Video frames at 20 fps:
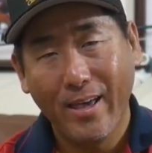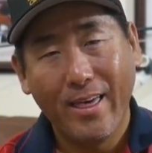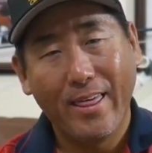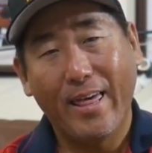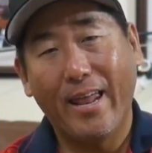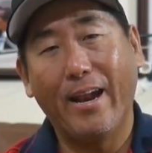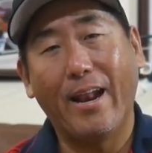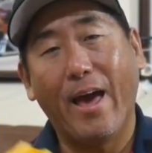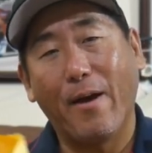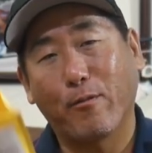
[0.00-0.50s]

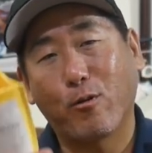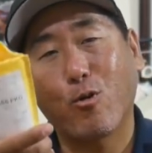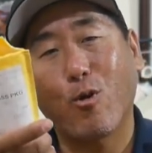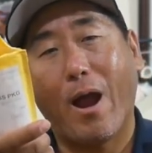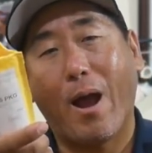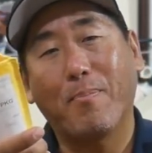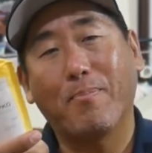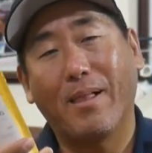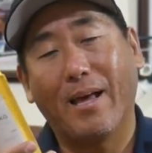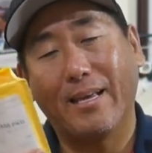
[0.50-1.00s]
They don't have
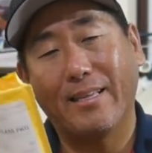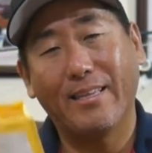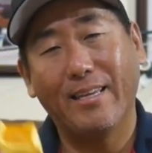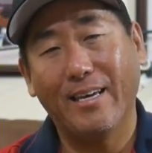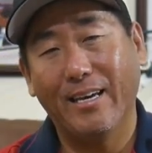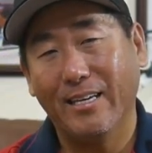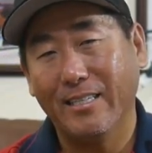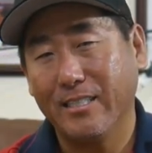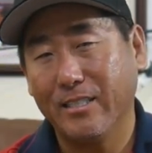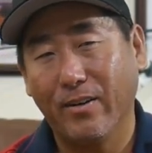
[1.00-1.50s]
crap like
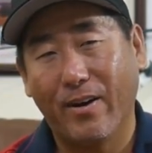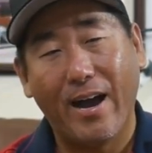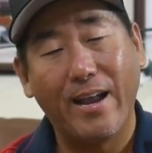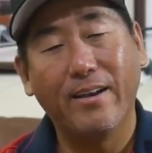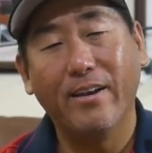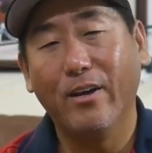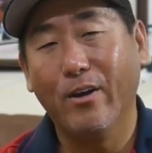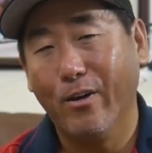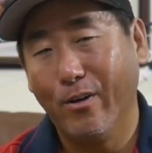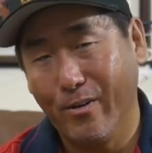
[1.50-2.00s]
this. So I
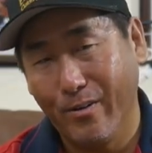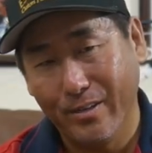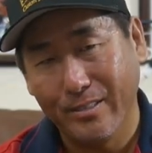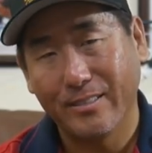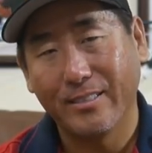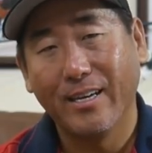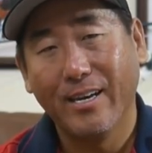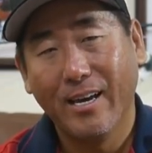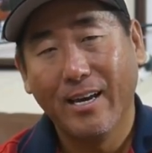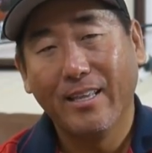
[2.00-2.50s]
knew it
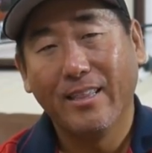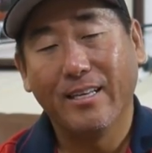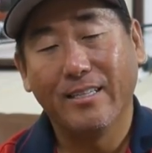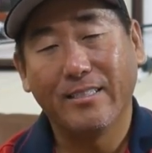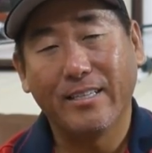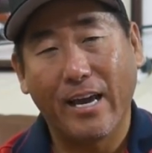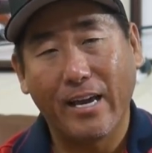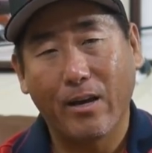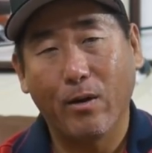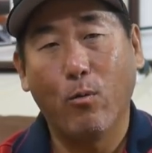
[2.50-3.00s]
was the
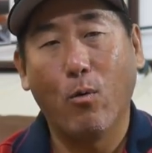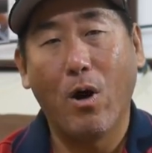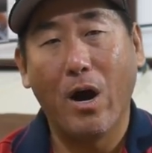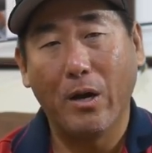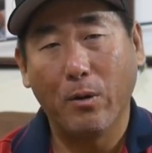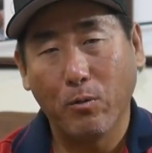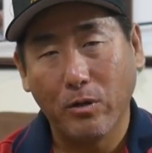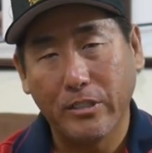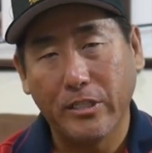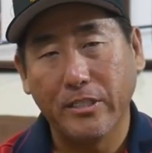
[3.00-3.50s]
second
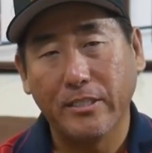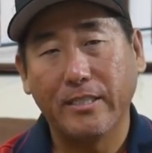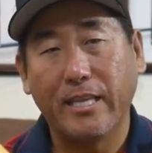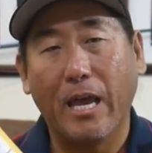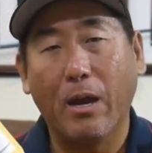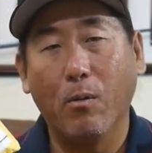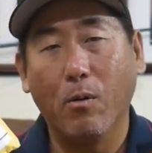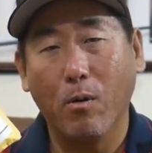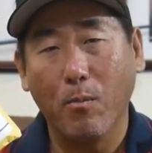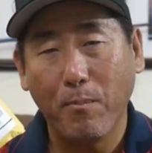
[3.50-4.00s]
one, which is
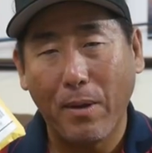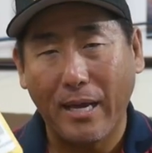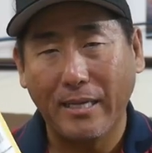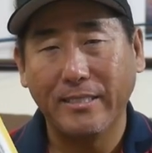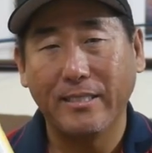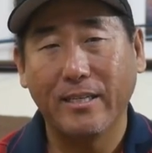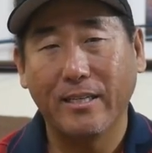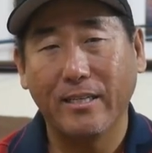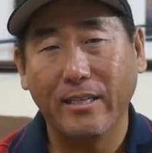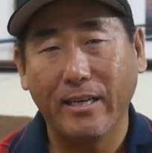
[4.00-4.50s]
they were
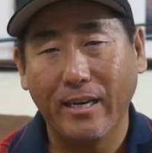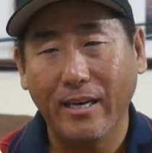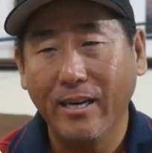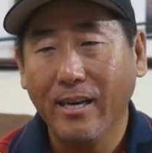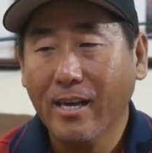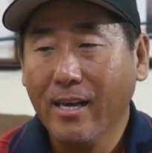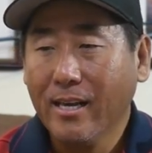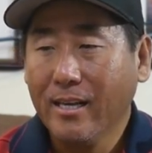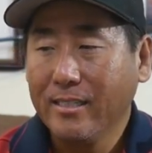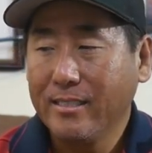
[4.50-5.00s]
basically
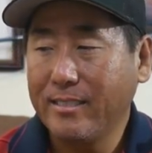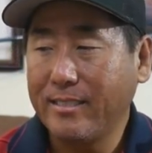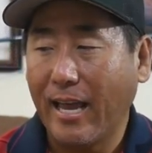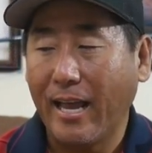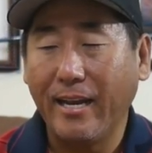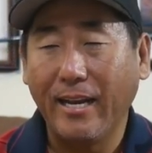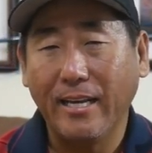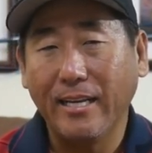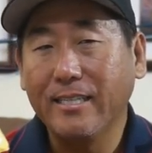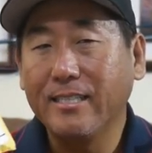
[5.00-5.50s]

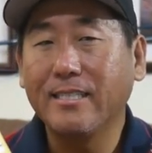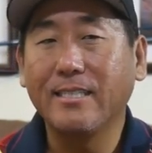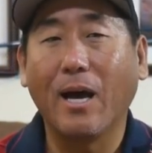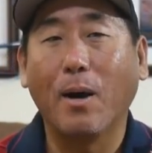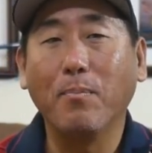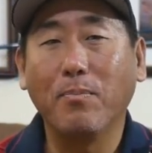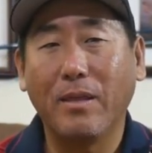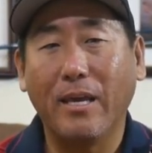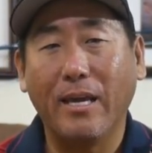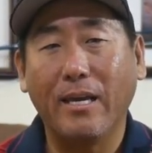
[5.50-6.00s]
sending
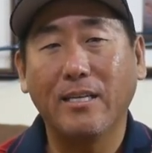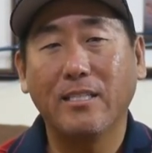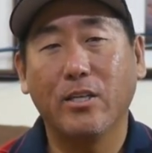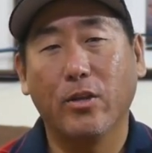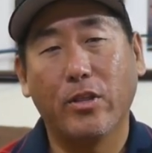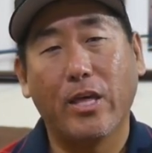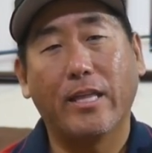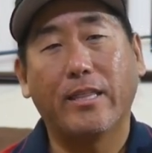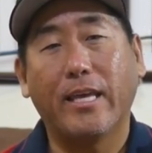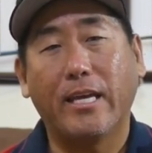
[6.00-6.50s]
something
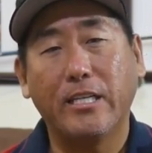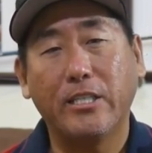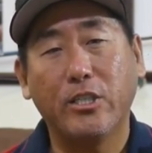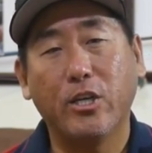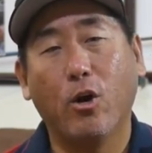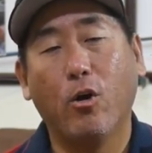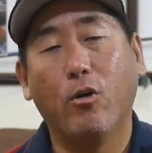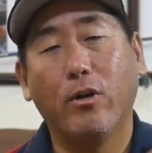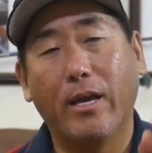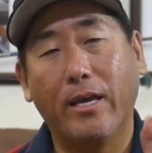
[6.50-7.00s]
so that they
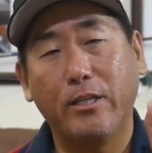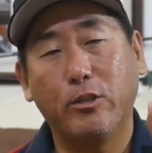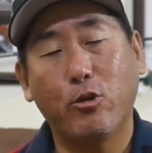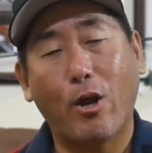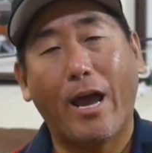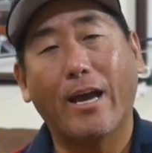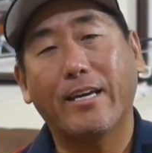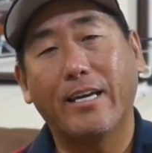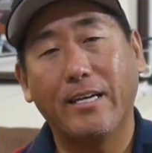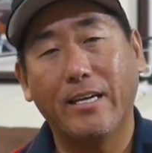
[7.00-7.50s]
showed a
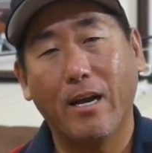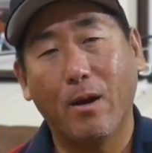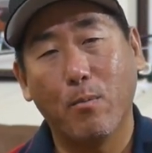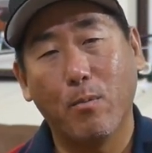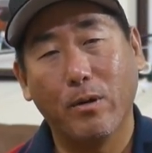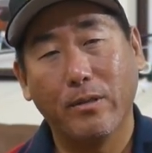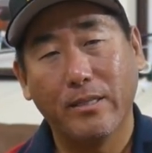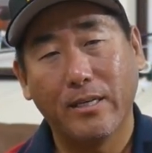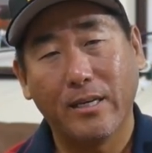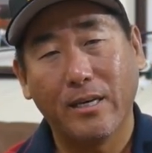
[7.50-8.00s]
tracking
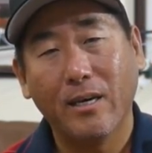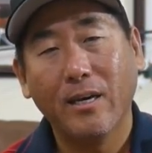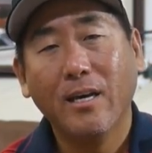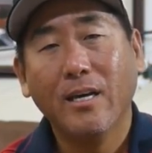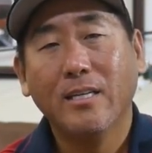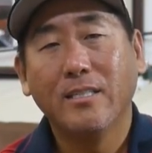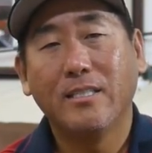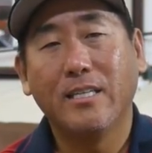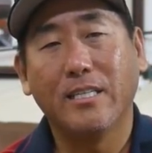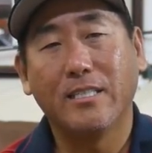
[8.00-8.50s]
number in the
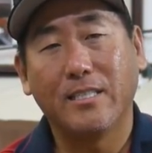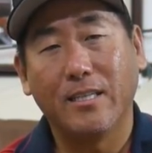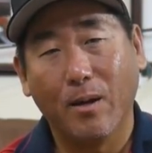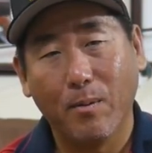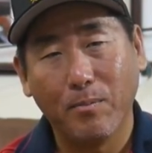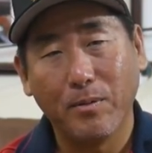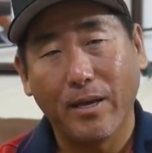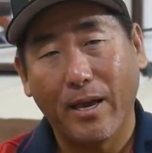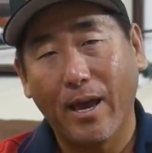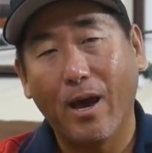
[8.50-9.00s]

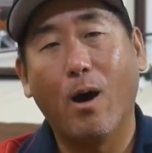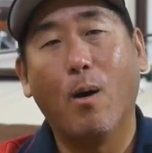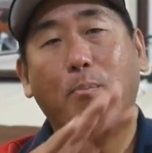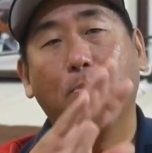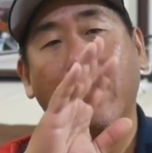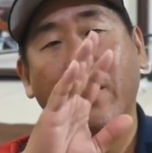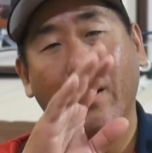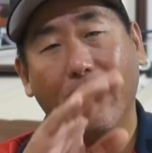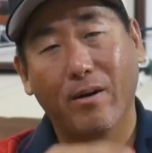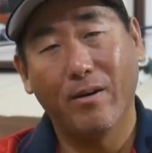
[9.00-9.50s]
system to help
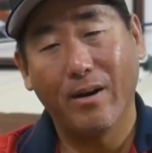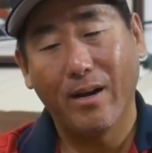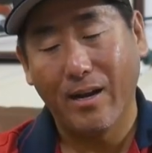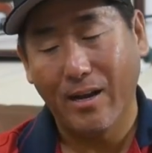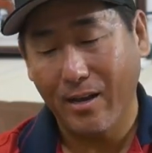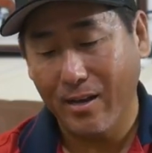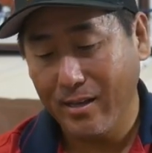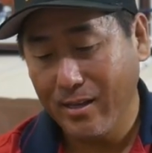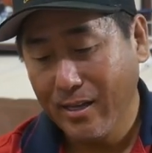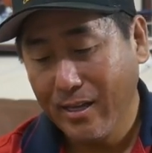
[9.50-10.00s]

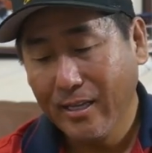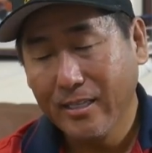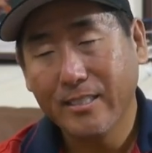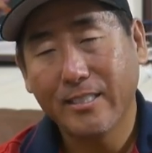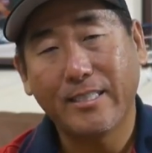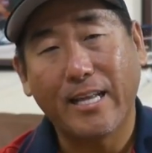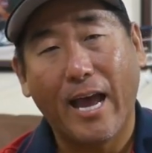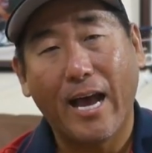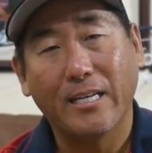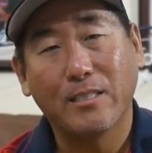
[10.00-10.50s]
their
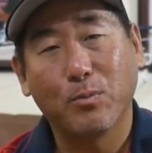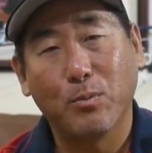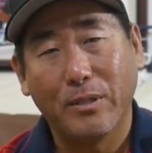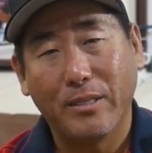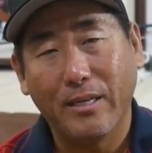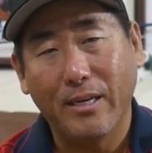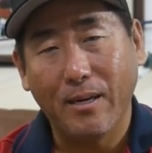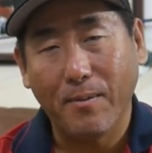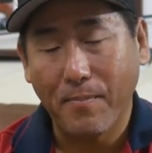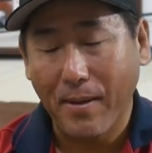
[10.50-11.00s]
stats with
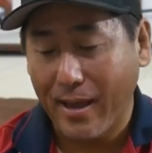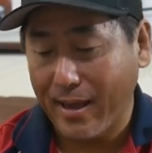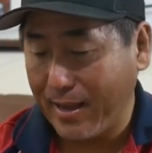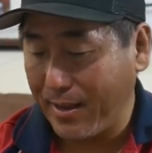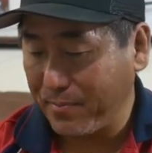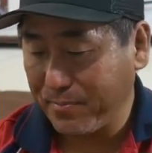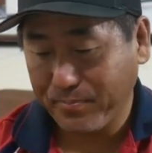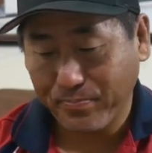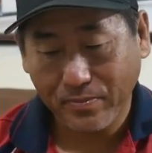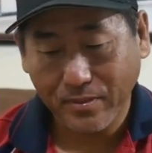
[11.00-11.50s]

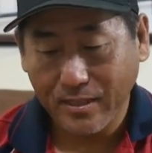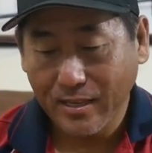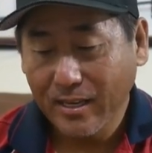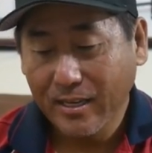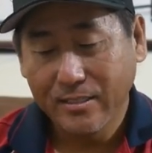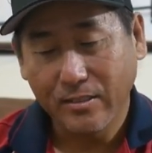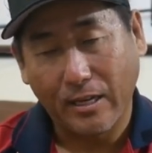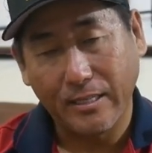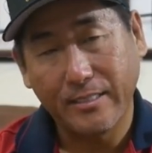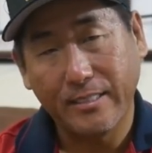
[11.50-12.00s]
eBay.
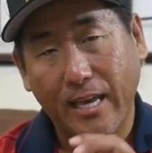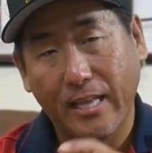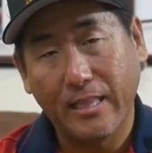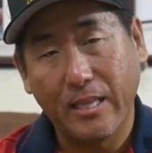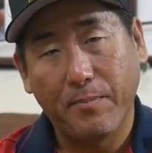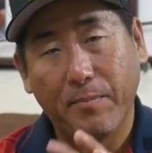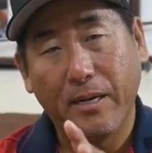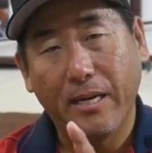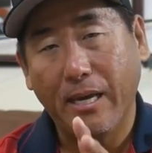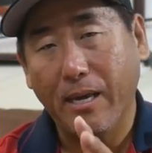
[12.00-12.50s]
So I sent
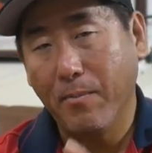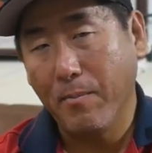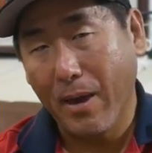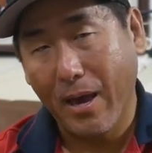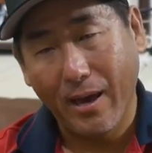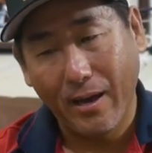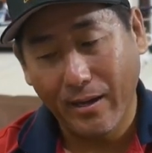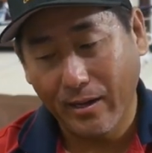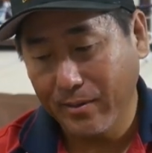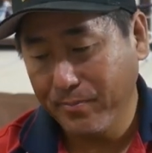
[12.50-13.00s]
them an
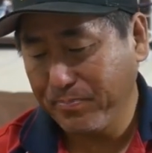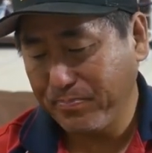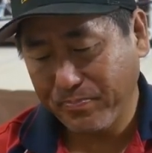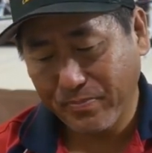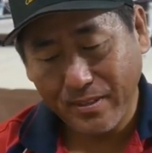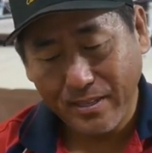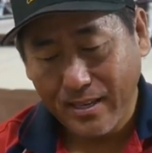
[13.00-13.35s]
email,